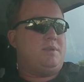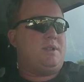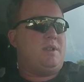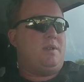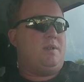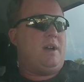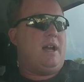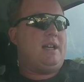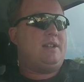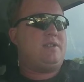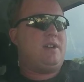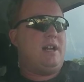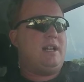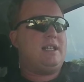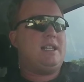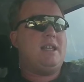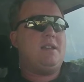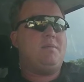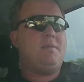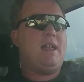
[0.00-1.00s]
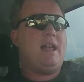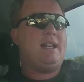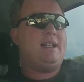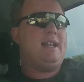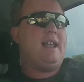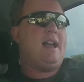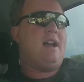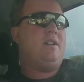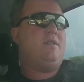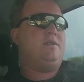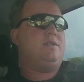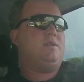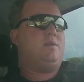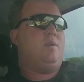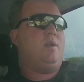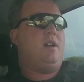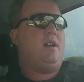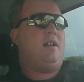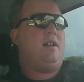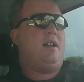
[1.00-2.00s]
So I try to keep that down to
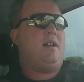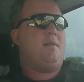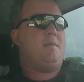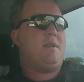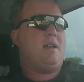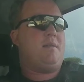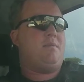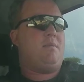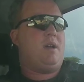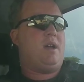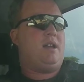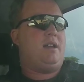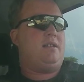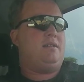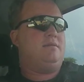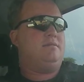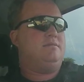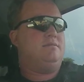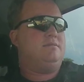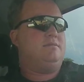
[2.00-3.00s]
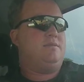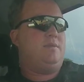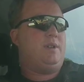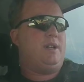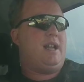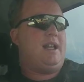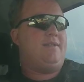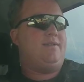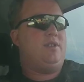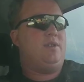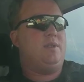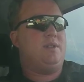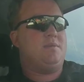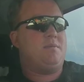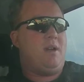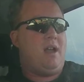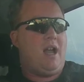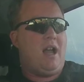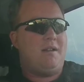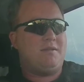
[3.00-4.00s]
where I'm at what I view as
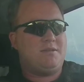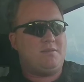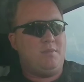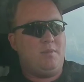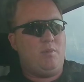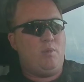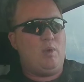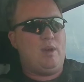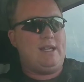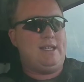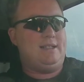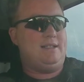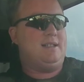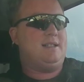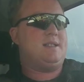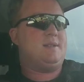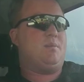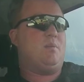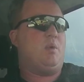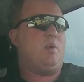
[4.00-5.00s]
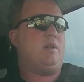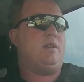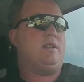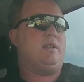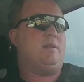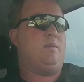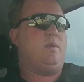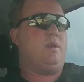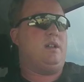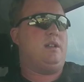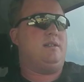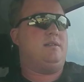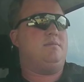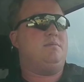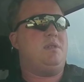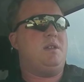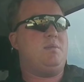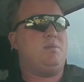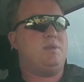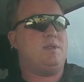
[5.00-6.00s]
my optimum weight. It's more than what
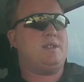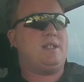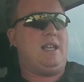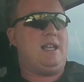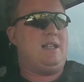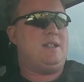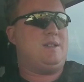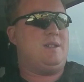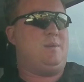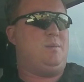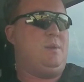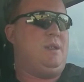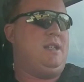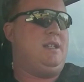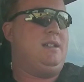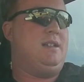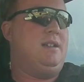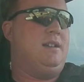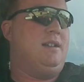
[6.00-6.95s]
people say it should be.